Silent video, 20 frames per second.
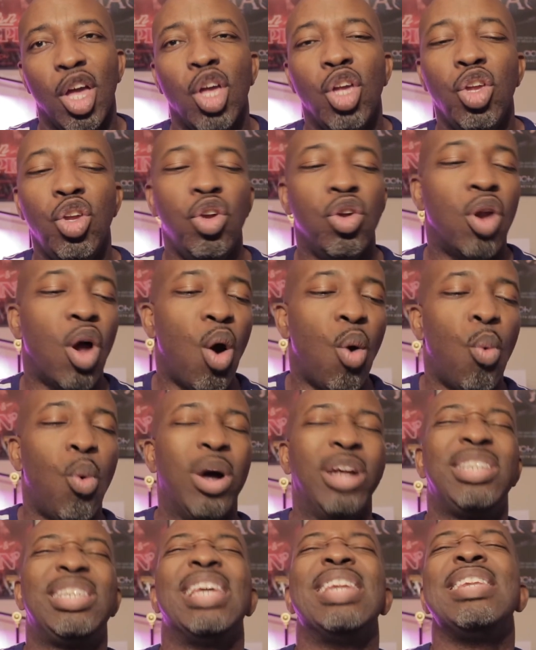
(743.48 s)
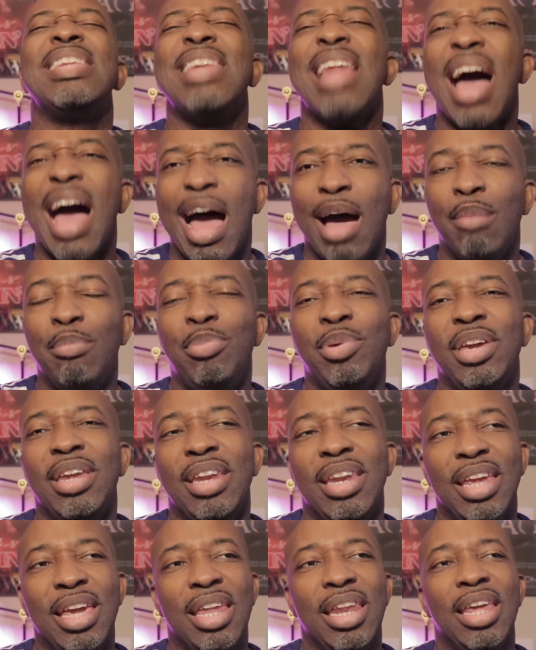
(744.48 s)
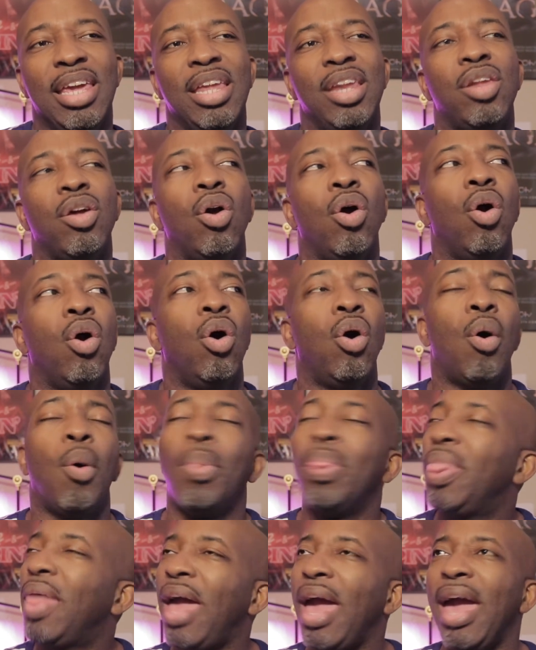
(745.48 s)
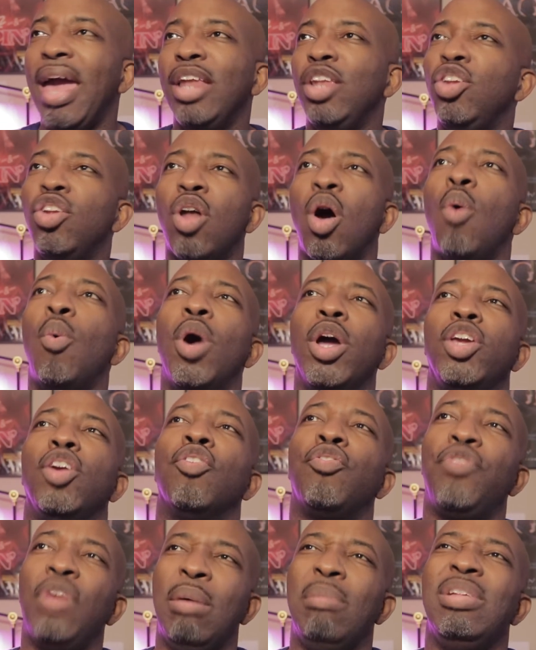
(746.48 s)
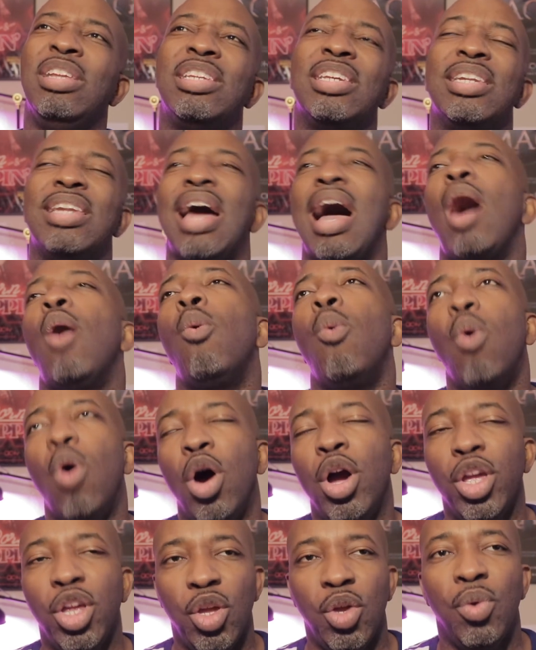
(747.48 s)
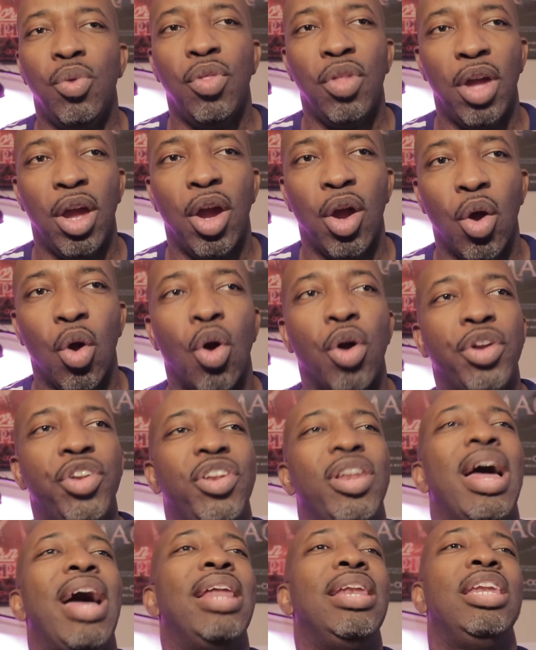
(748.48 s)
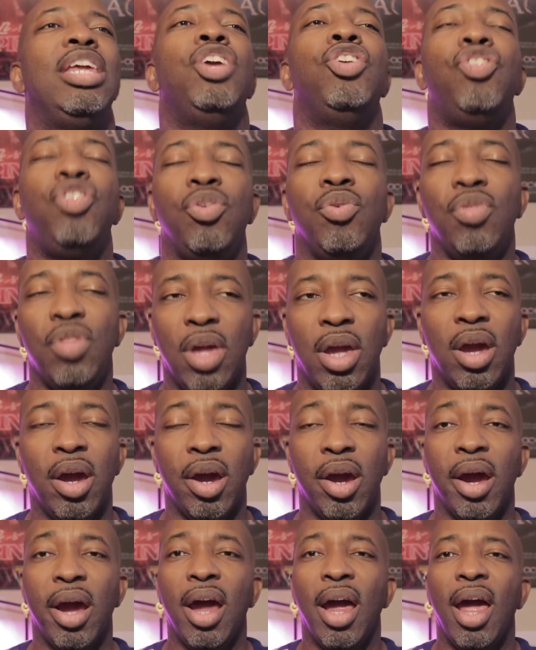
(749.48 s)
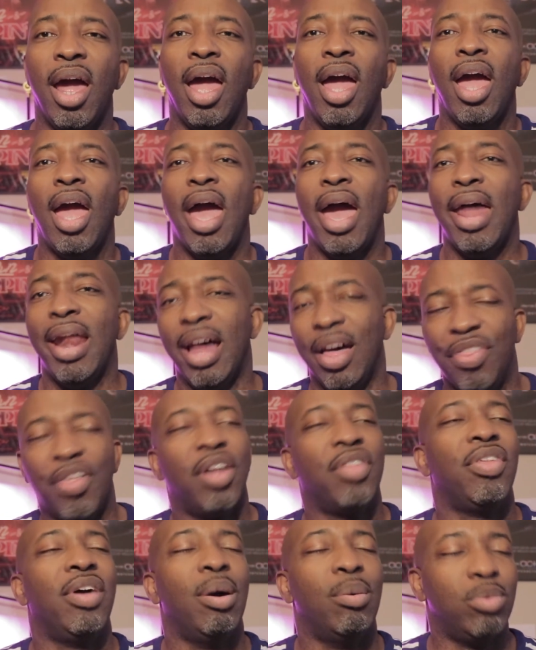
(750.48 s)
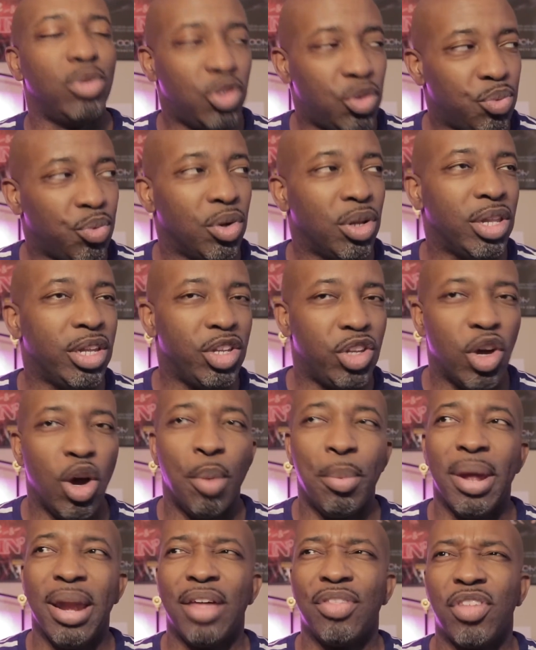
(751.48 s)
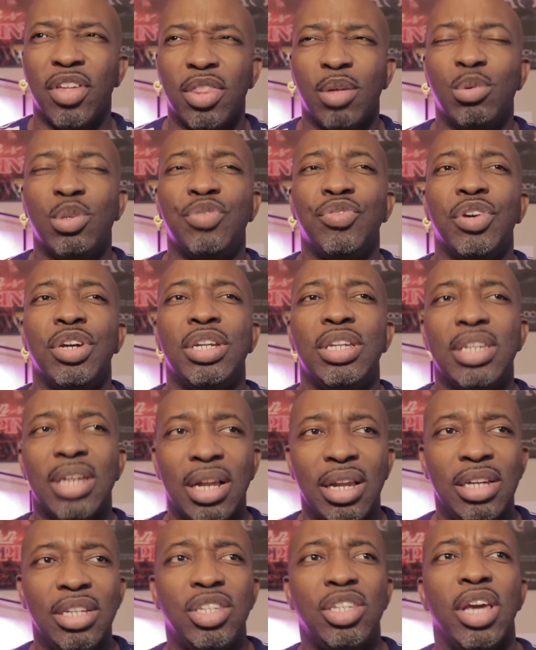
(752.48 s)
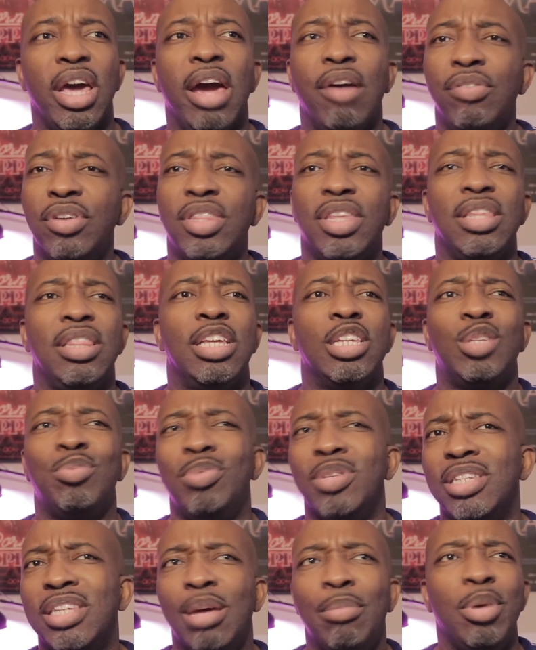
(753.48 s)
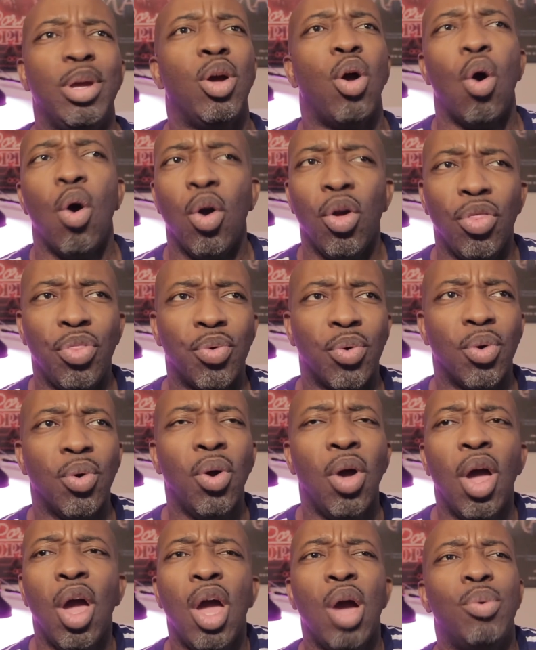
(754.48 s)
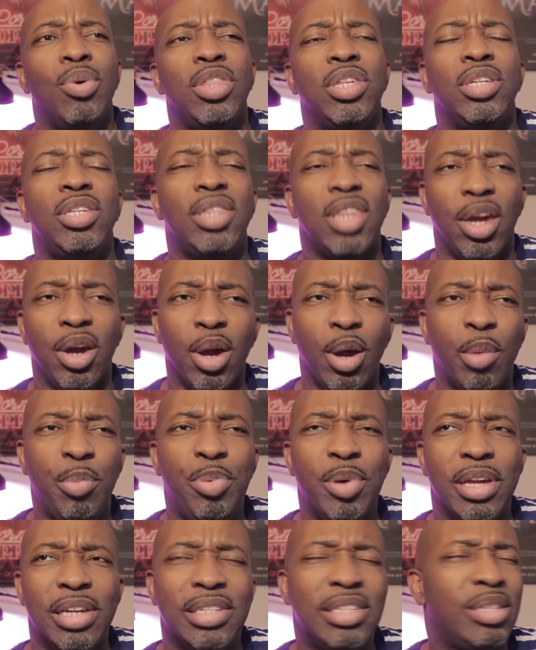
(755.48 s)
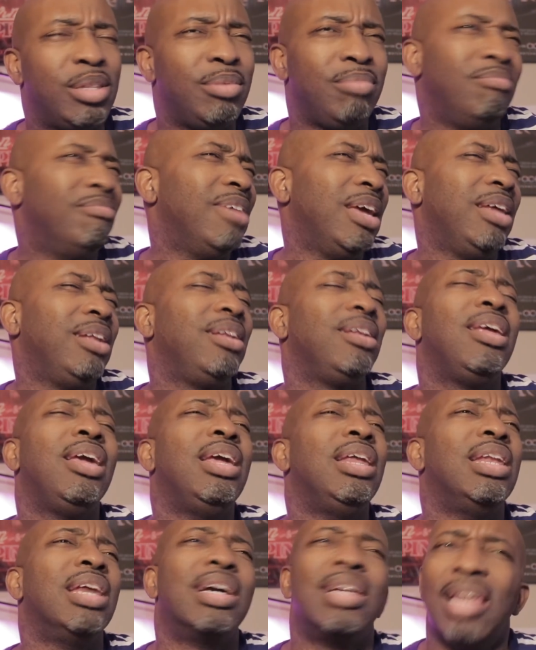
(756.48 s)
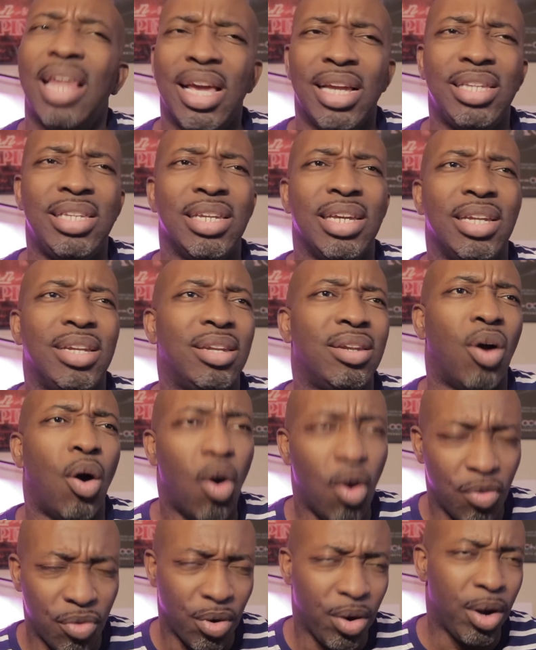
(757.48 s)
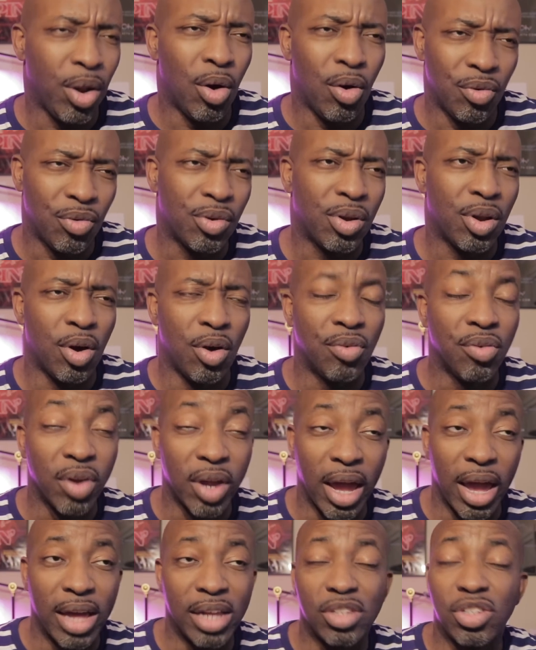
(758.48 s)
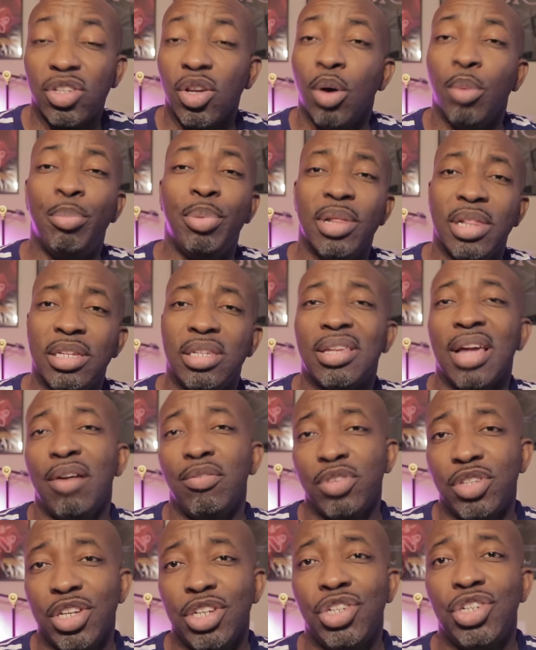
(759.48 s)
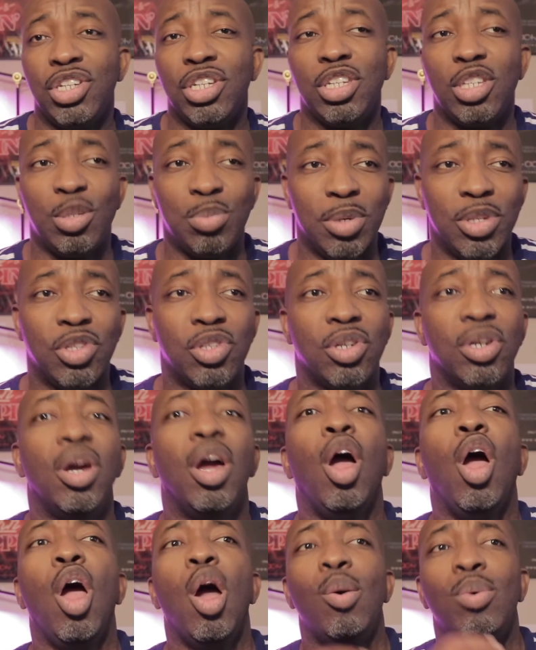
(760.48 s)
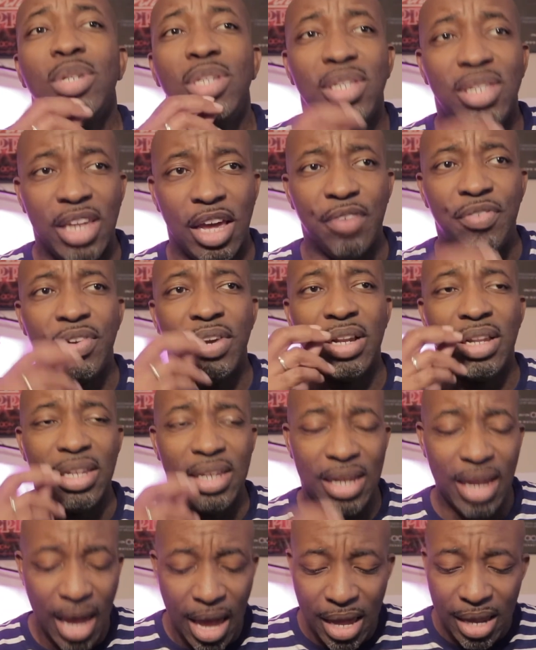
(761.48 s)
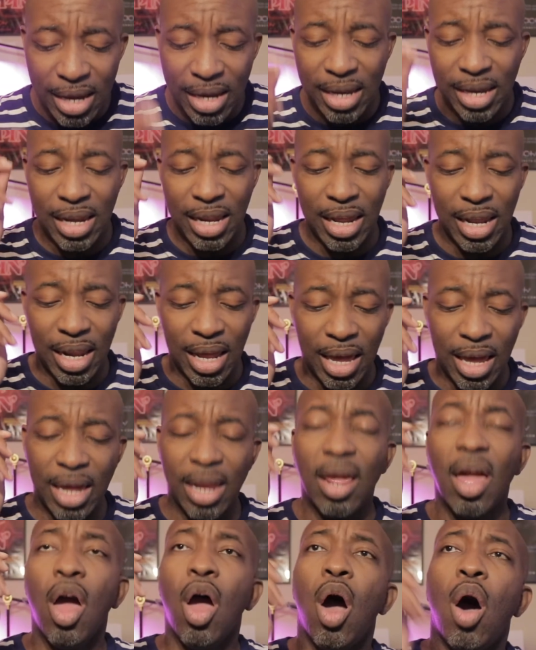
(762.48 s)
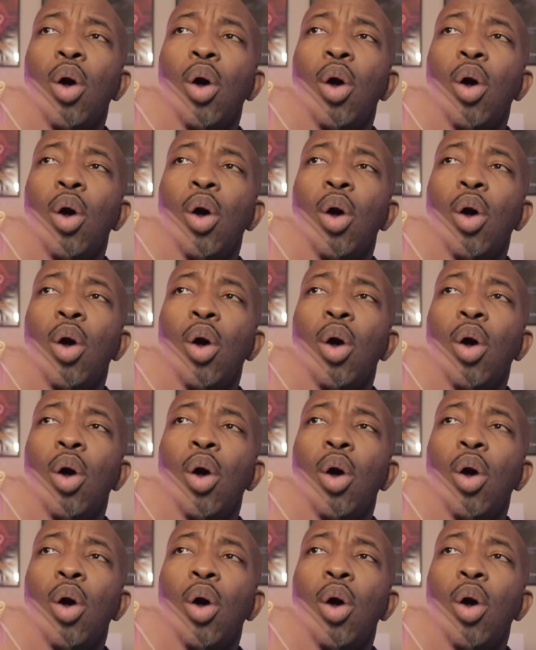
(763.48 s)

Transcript: You don't want to not be needed, and you don't want your family to not want you there or to not need you there. And I thought that was really dope, and I thought that was very telling to everything that Spence had been going through with his therapist that he neglected over and over and over again. So Billy's conversation to Spencer was definitely needed.